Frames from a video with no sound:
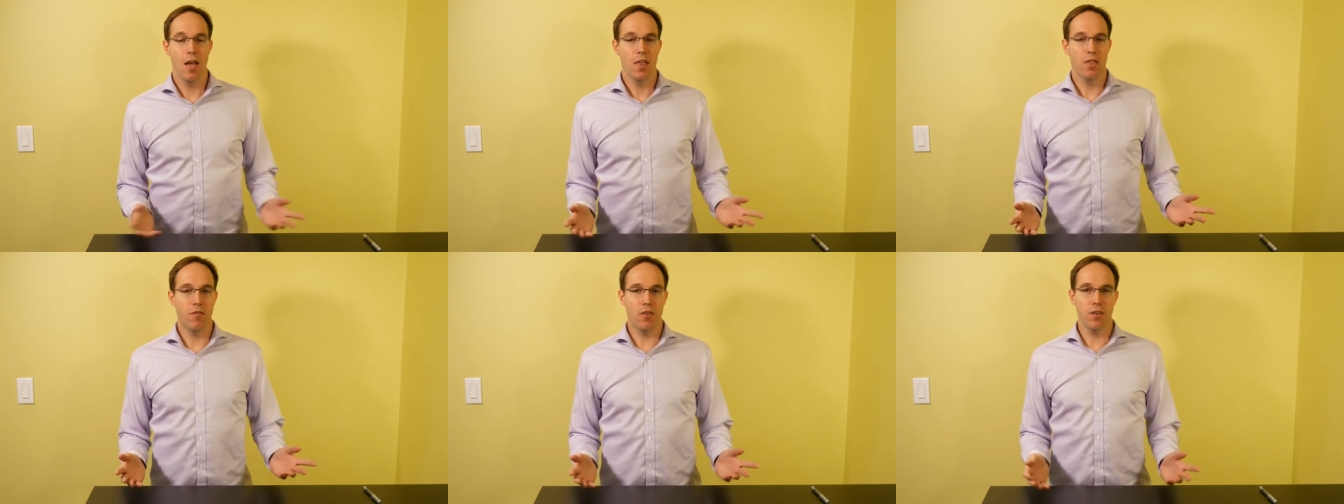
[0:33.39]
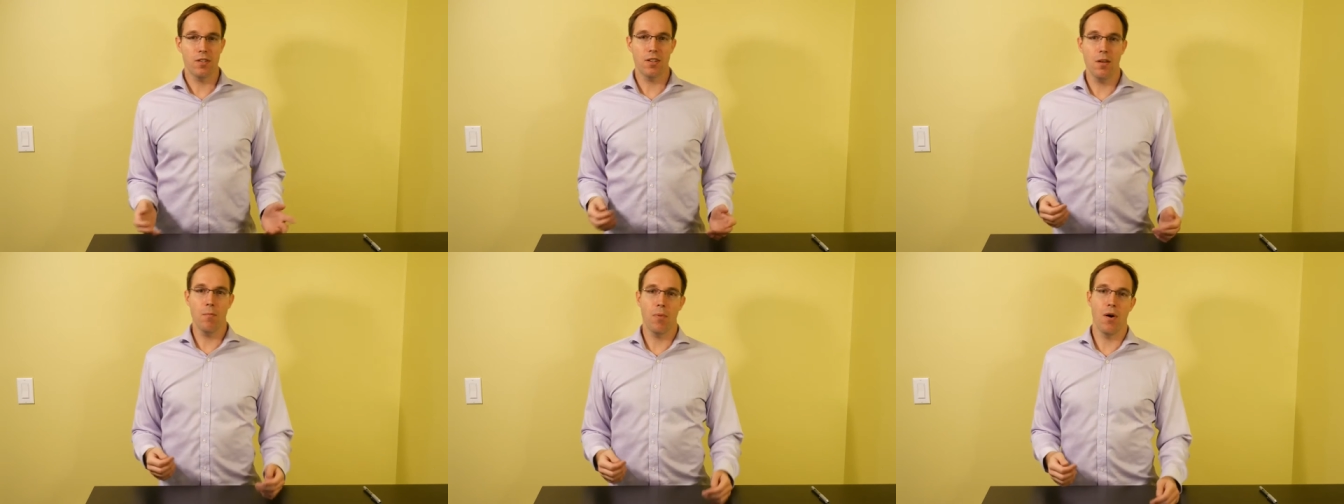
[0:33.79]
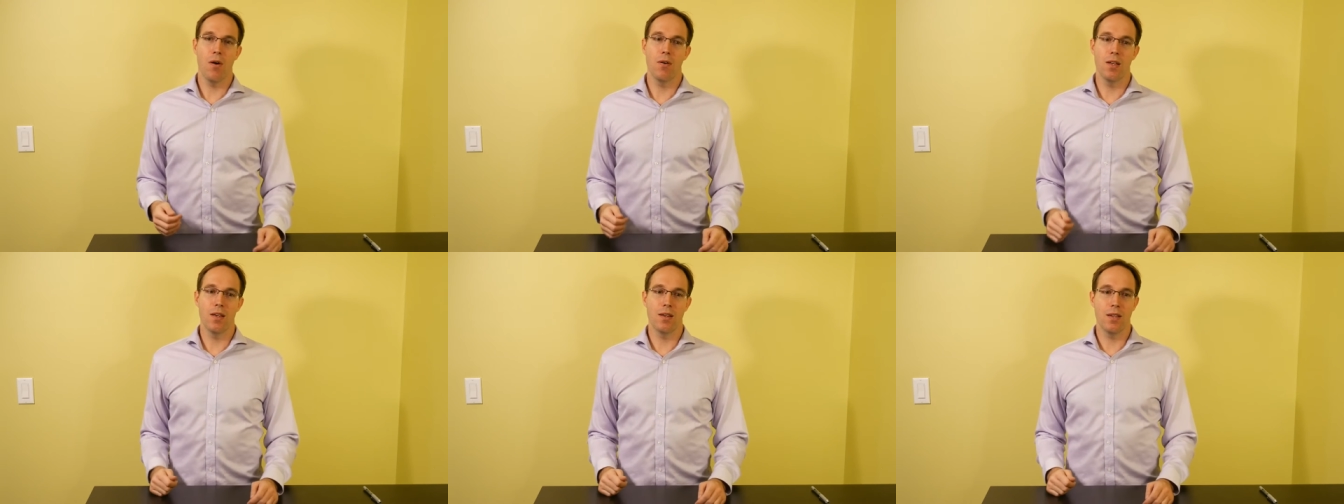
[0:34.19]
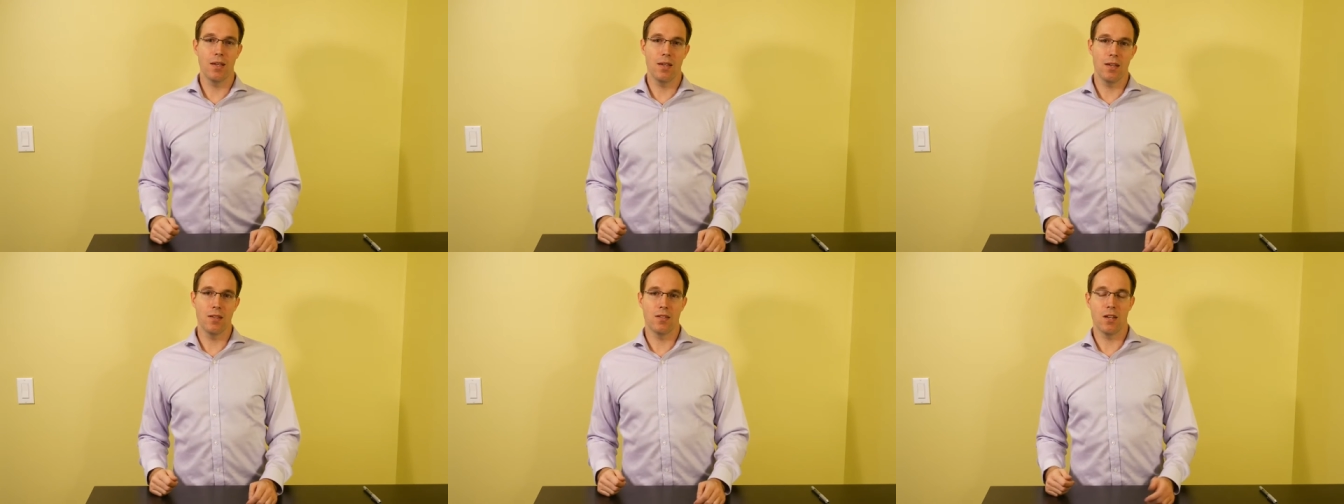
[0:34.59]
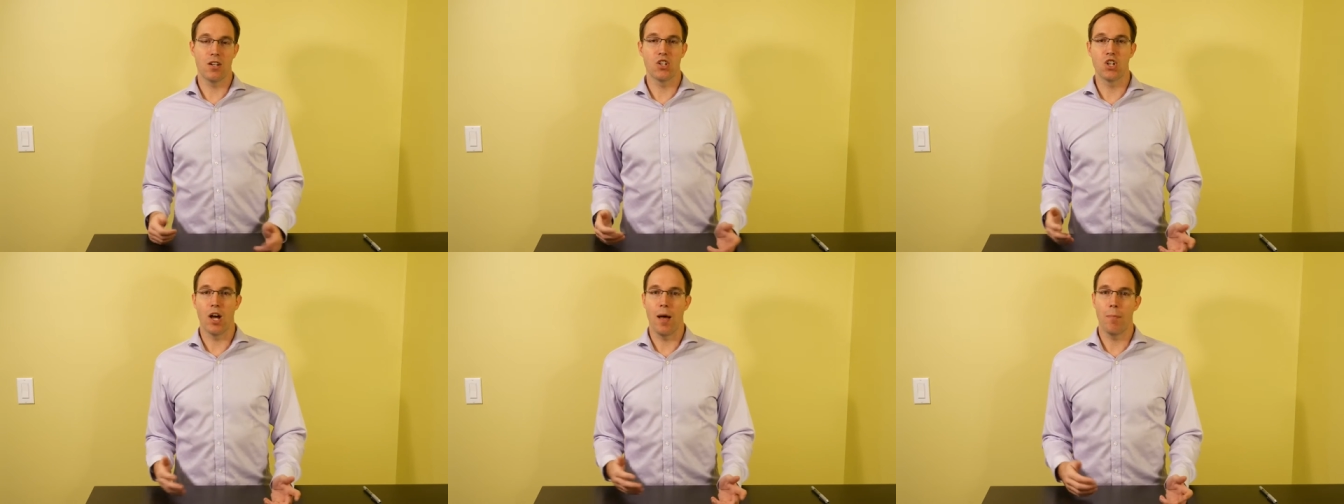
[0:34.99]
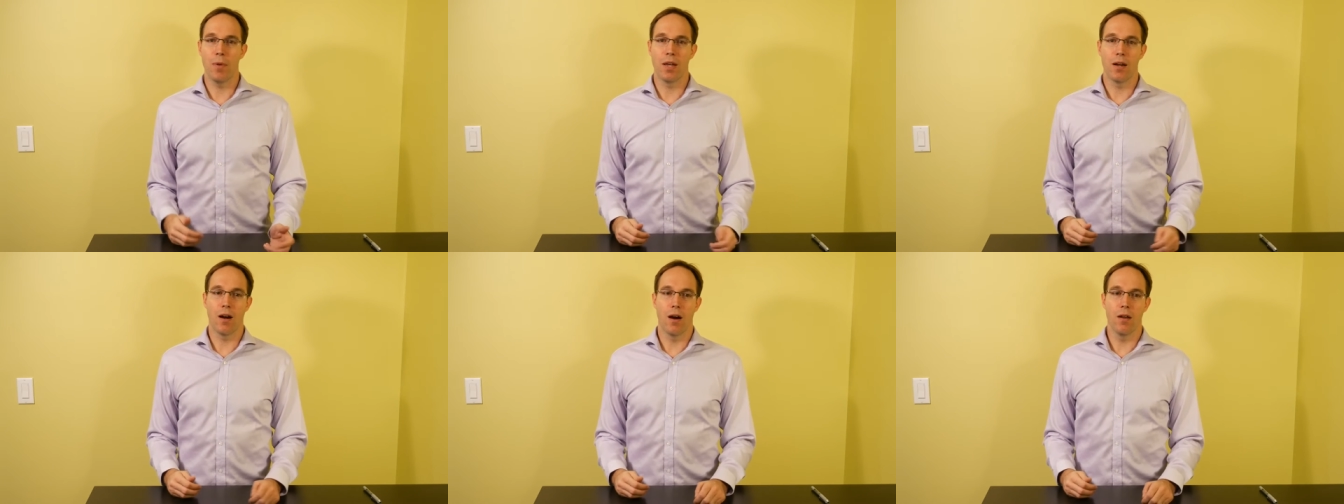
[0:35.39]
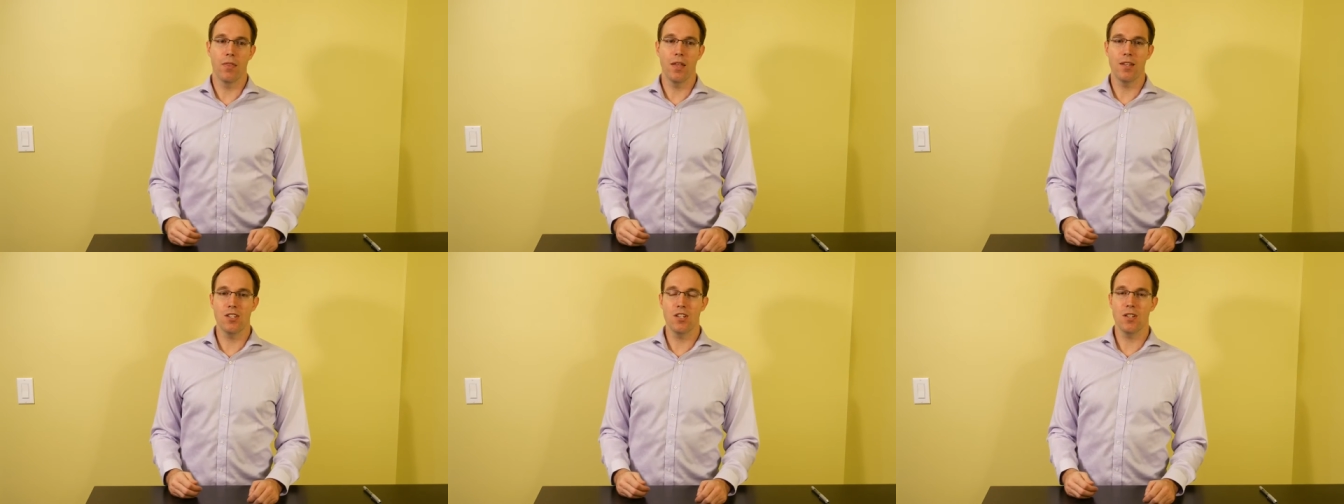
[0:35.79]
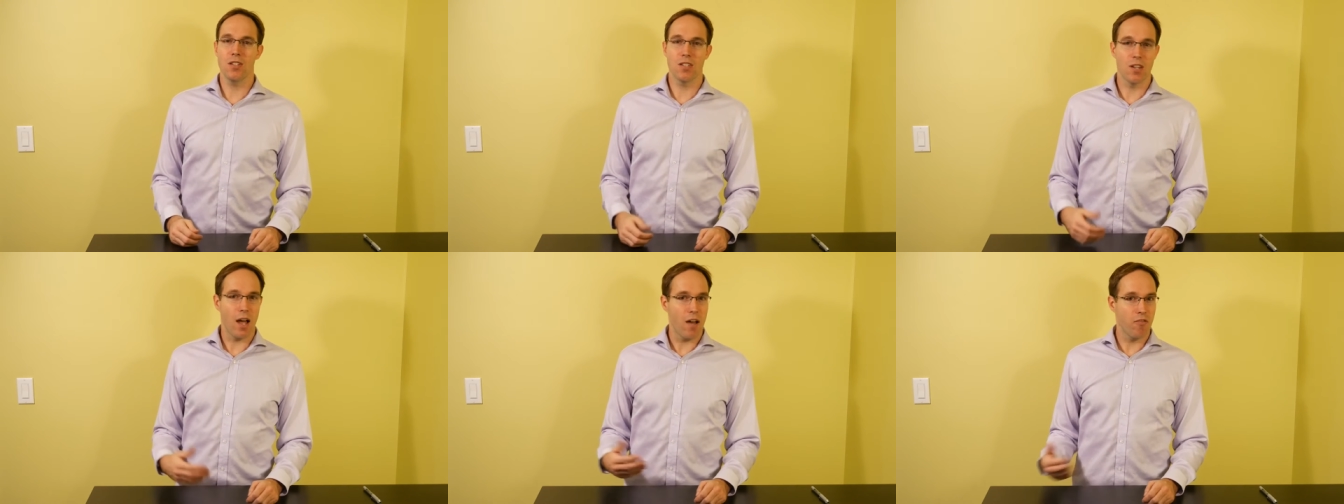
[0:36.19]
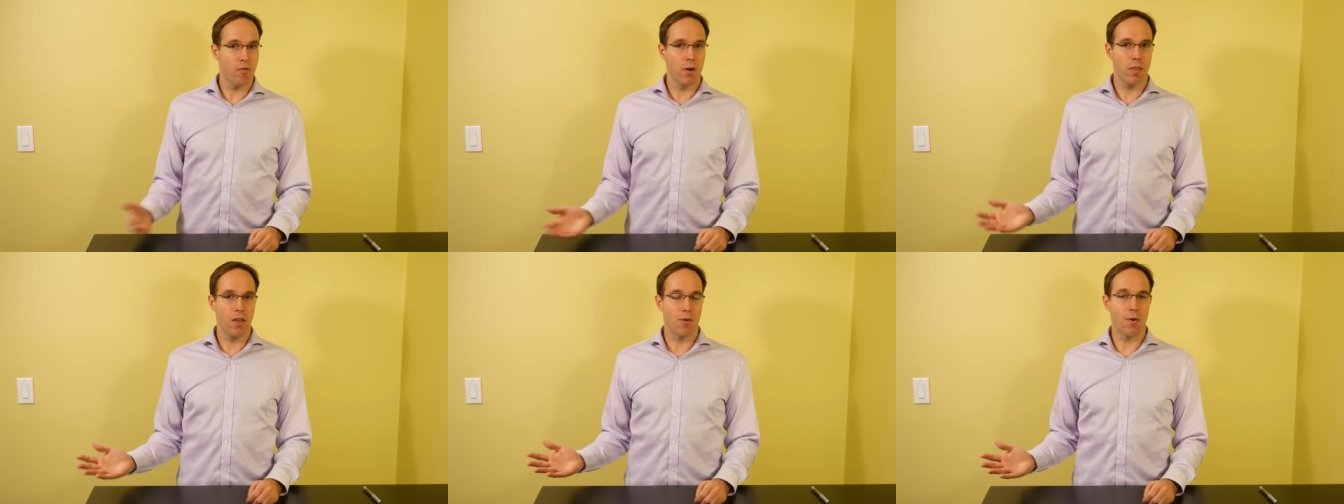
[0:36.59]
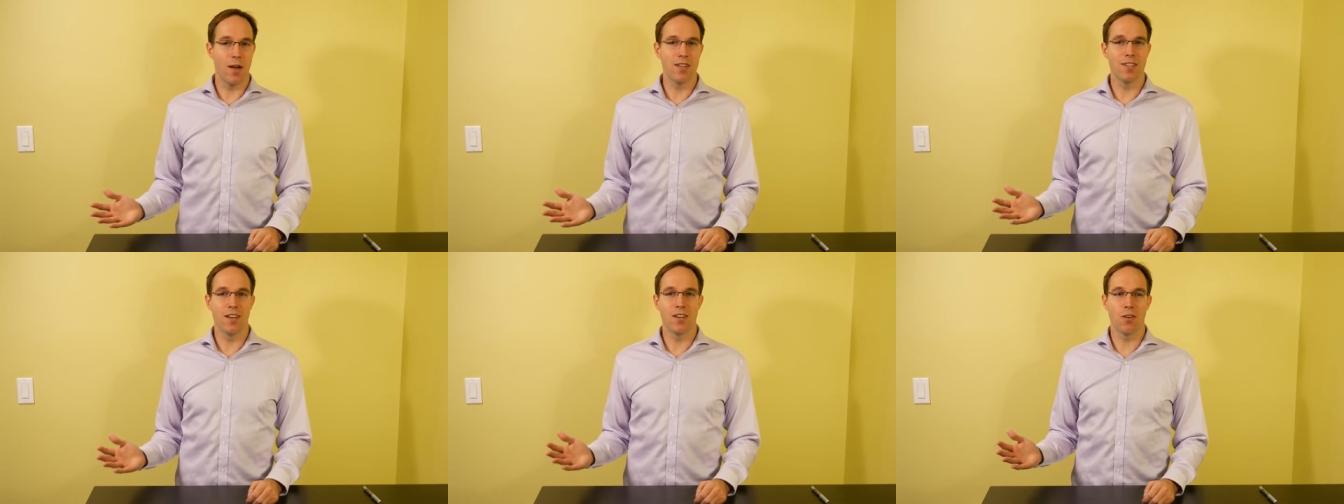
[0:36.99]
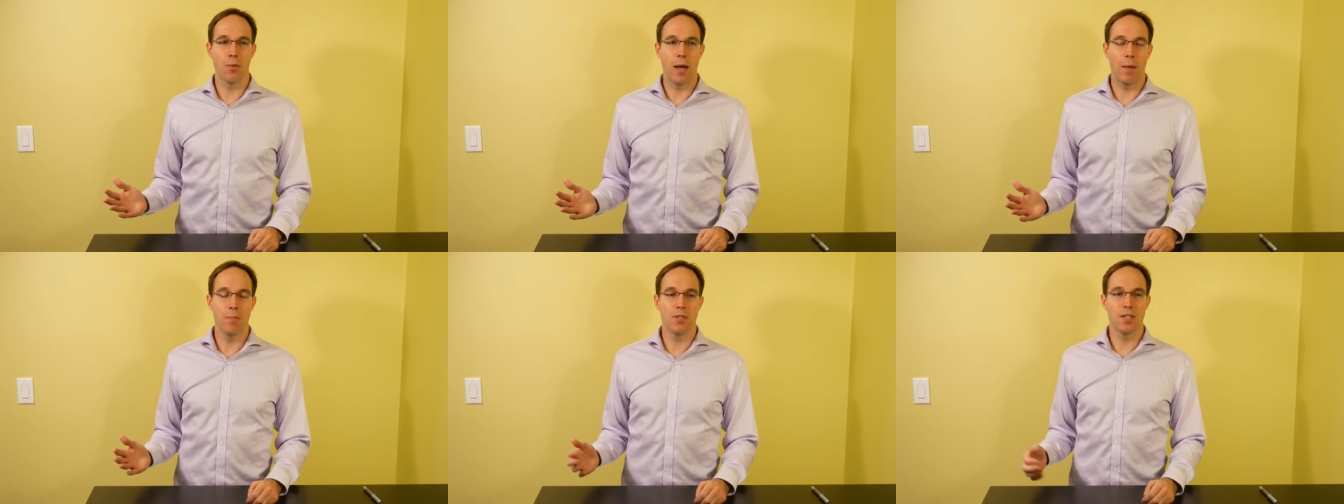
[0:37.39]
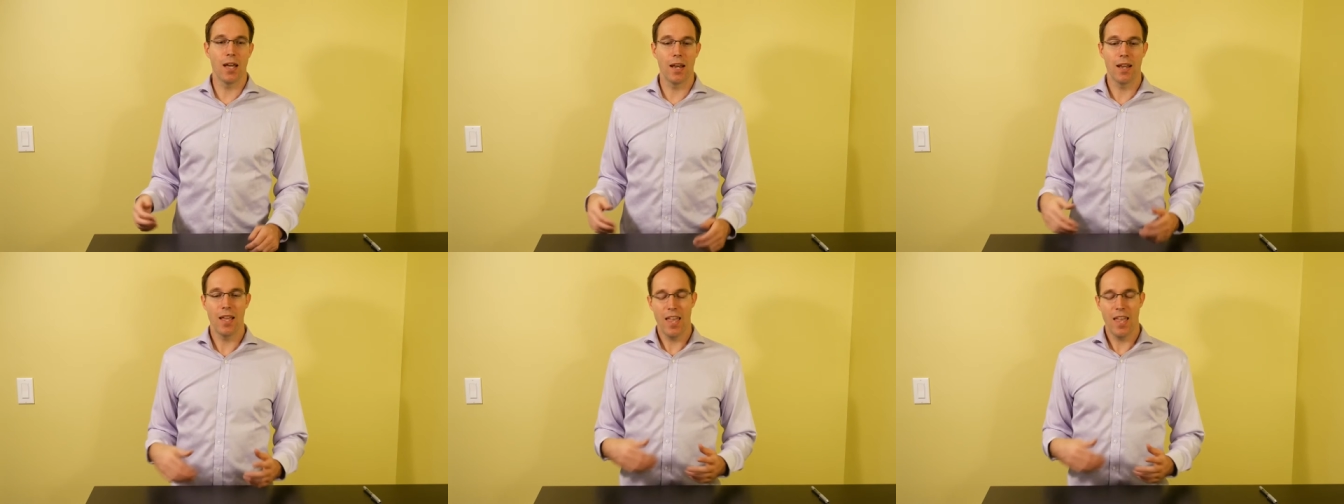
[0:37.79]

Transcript: The first component is a shopping cart. That's just software that runs on your website.